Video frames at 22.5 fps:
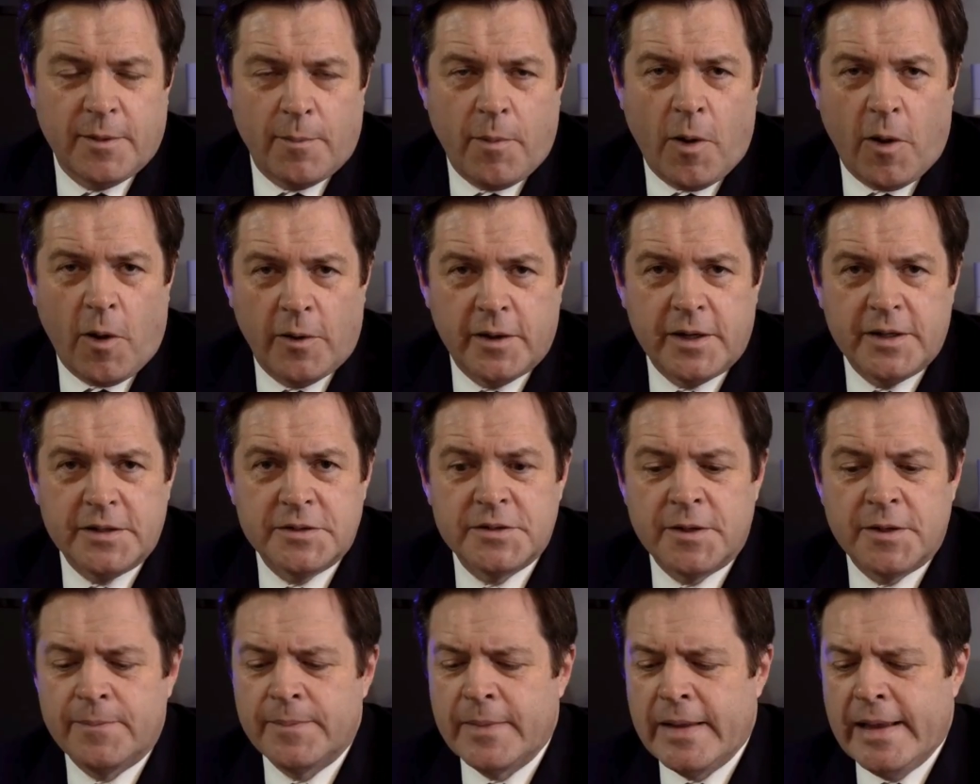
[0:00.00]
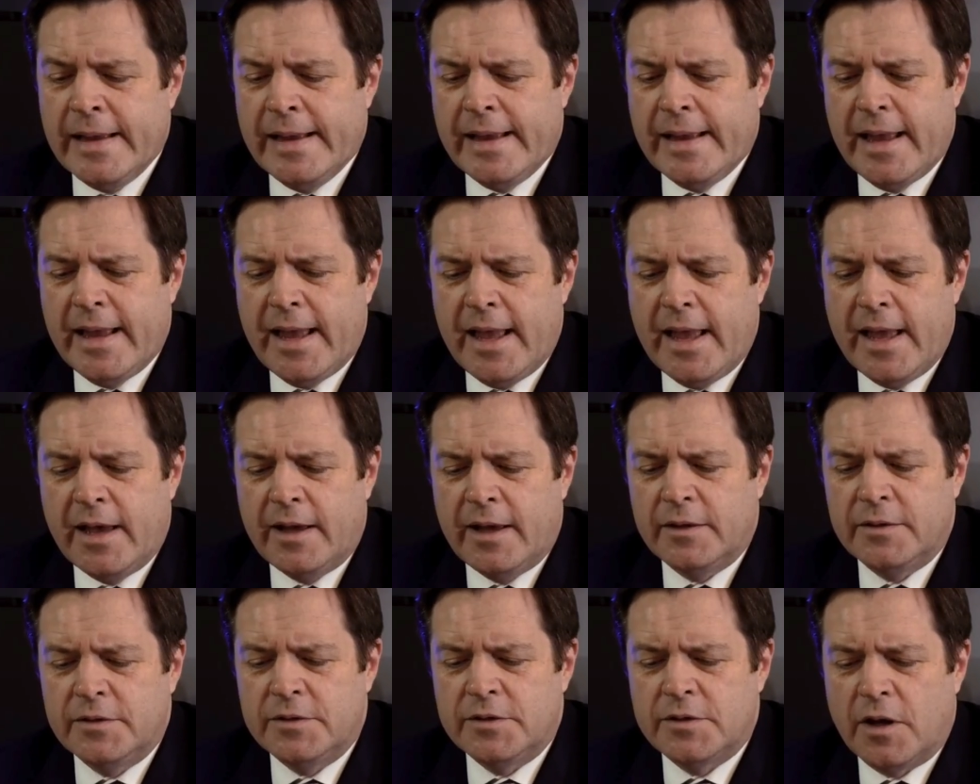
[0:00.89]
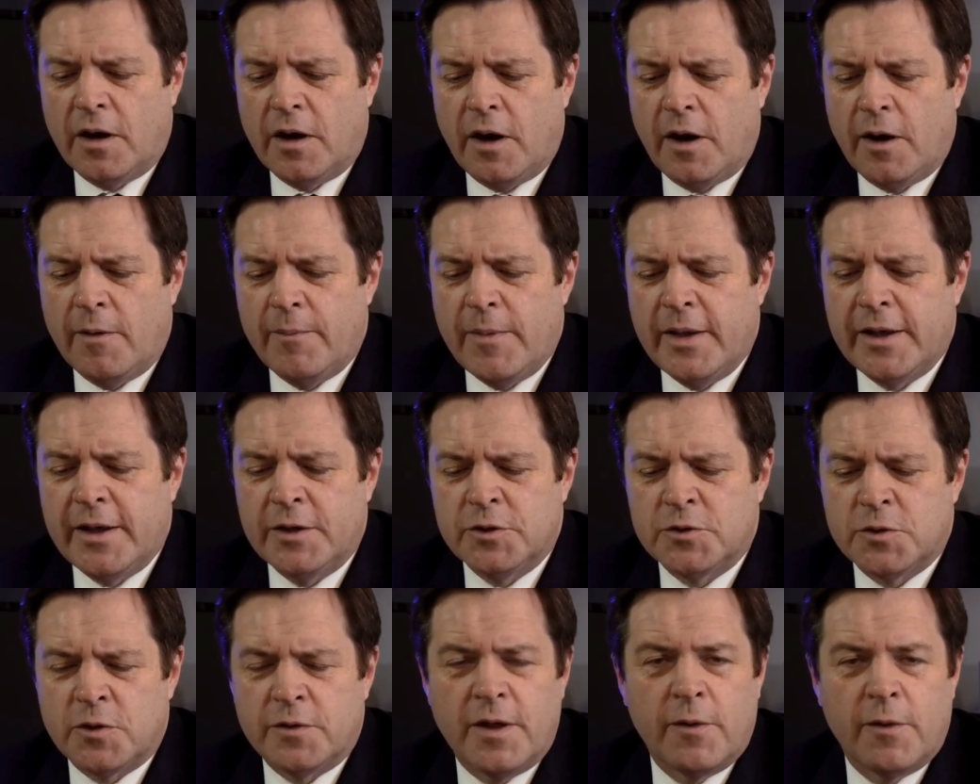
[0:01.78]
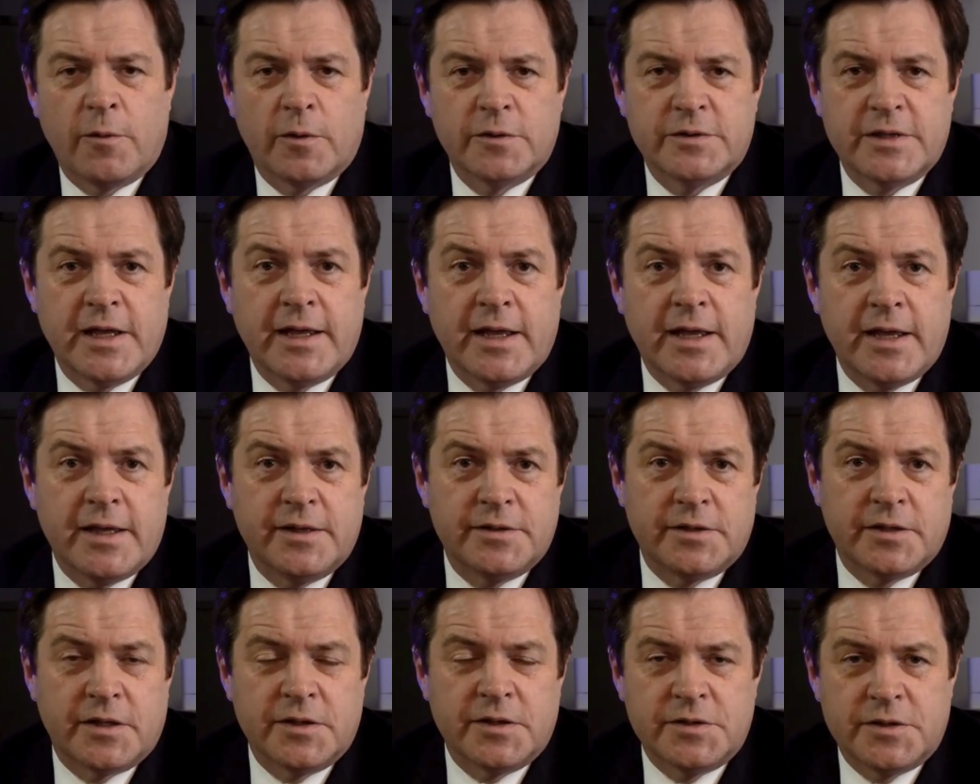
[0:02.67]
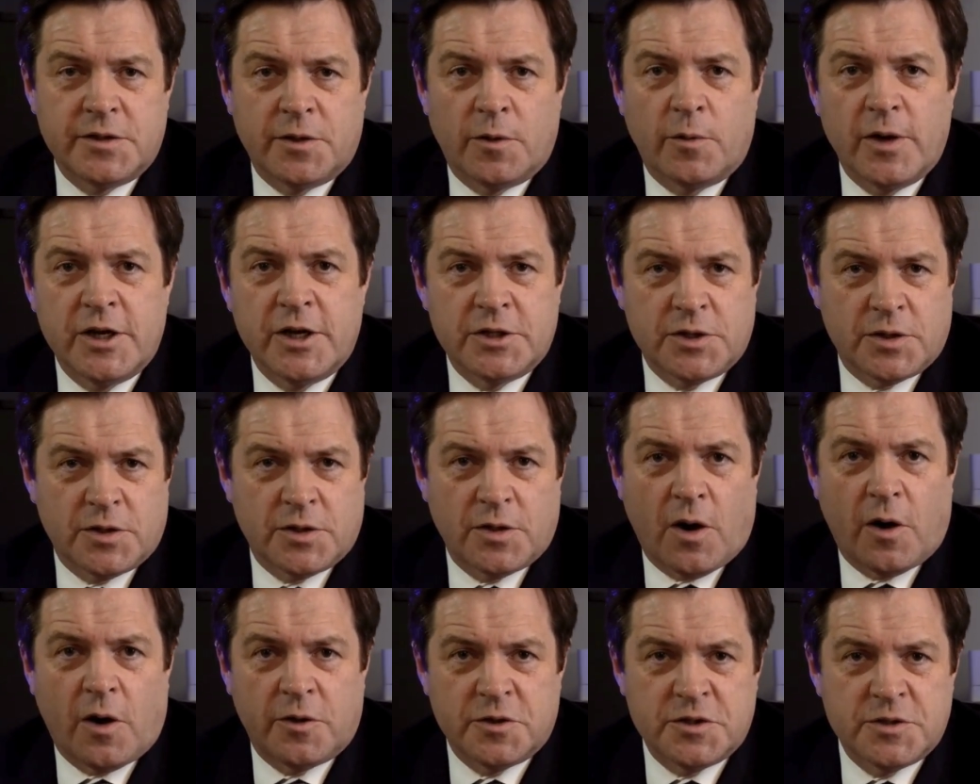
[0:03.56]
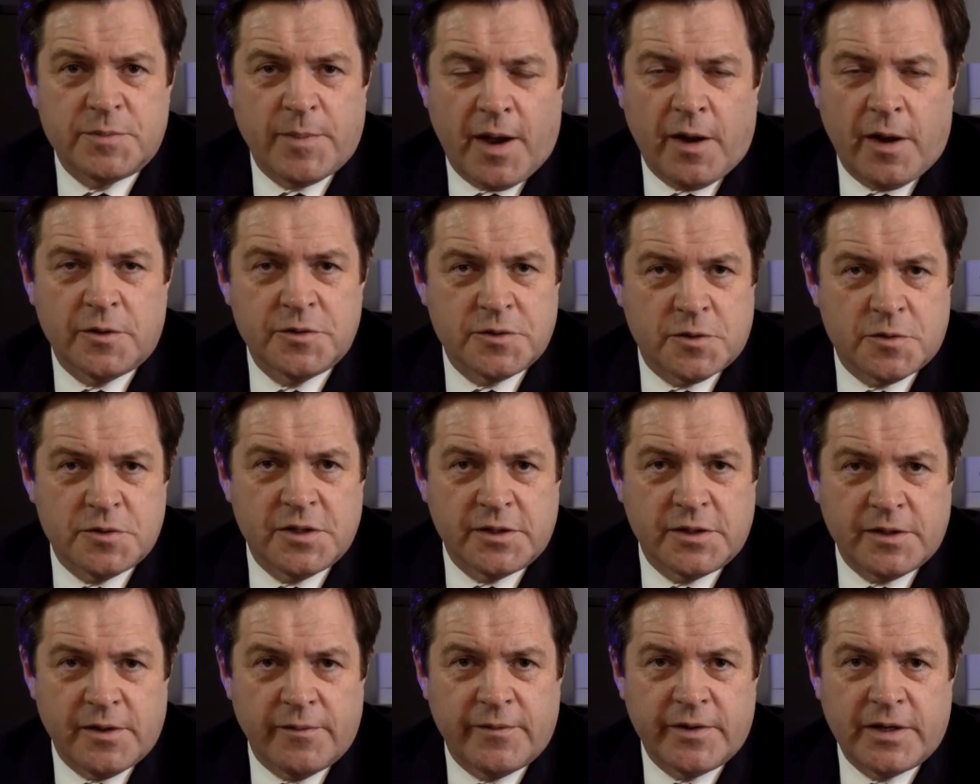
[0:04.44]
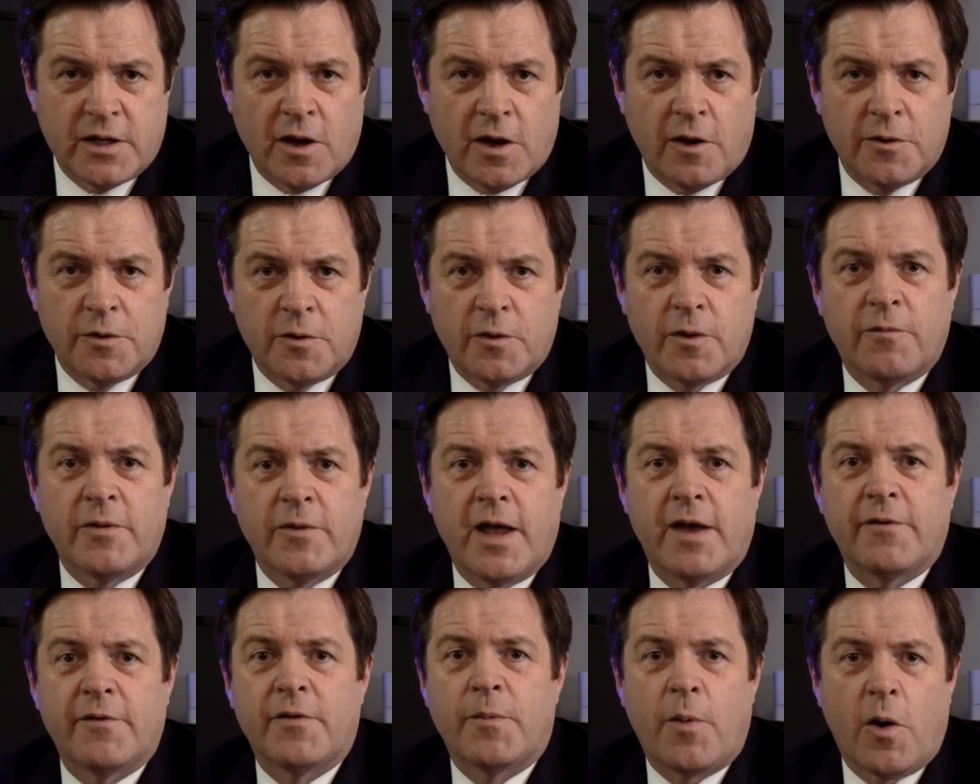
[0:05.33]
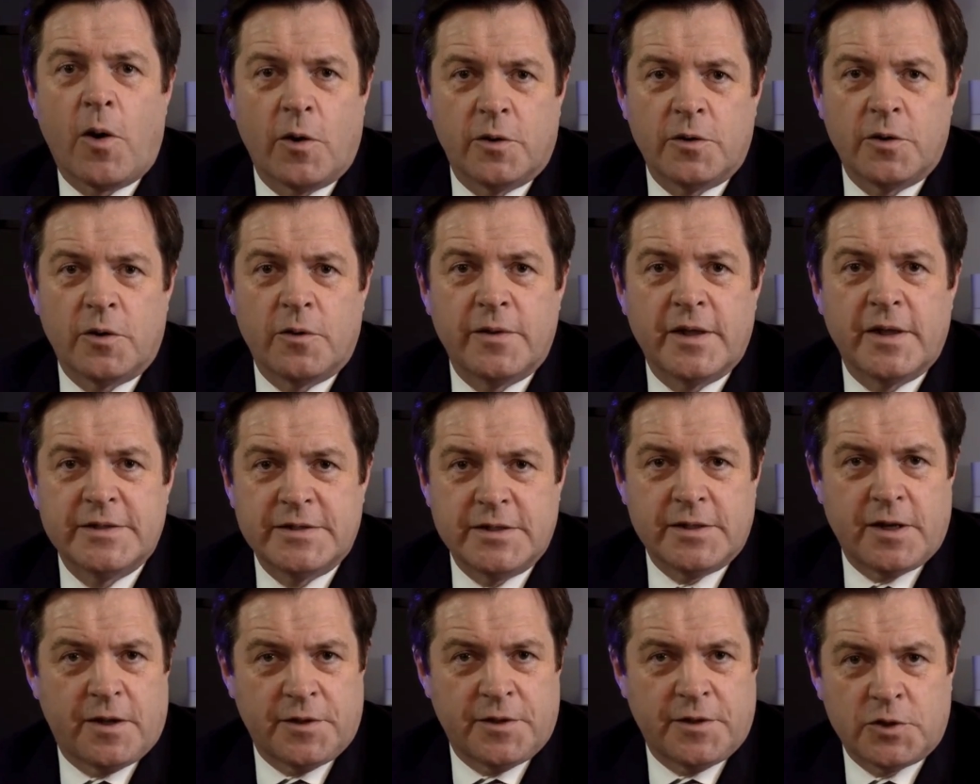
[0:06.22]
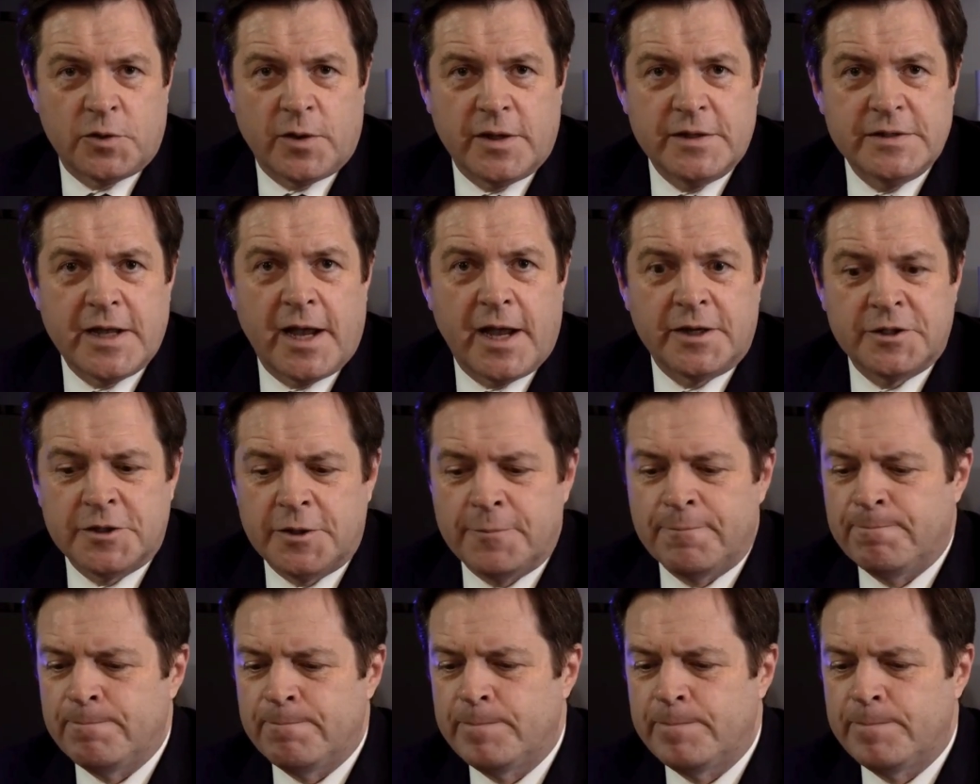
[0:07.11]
the parties and making sure that we're taking into consideration our spouse or significant other if we have a partner that's in on the transaction.